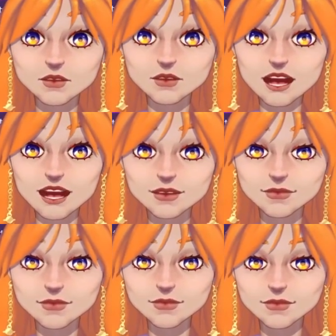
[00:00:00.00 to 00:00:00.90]
And
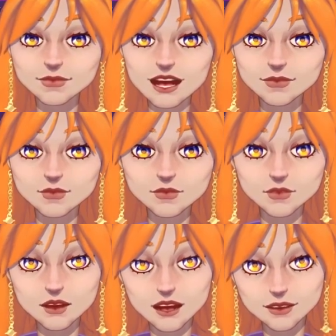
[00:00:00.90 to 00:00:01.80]
that's a
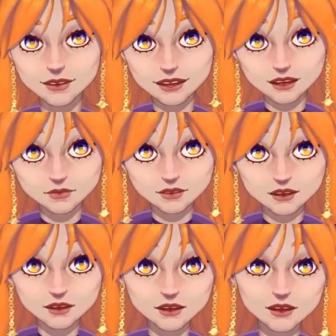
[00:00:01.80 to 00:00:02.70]
big deal
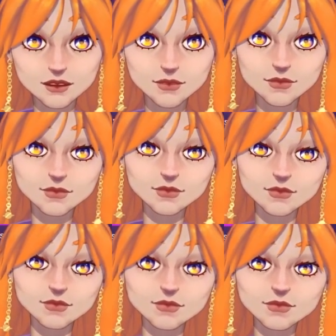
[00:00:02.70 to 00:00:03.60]
because...
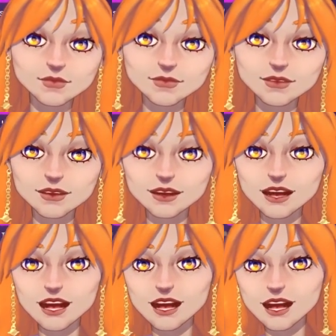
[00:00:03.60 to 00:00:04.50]

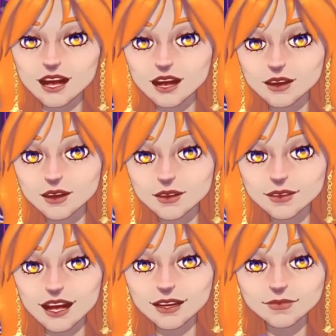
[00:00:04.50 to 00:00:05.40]
I heard
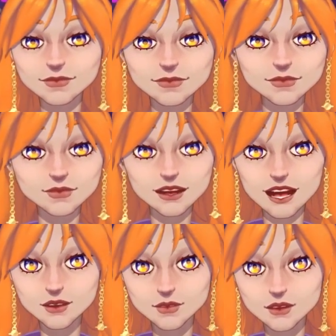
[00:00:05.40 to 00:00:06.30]
it ended in a
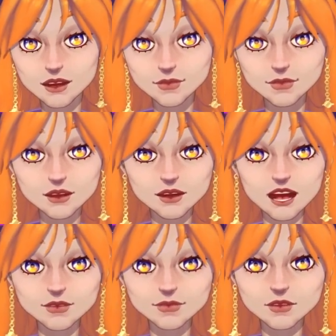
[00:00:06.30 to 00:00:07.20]
disaster. He
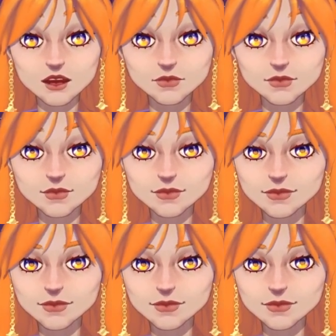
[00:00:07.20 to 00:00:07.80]
got the boot.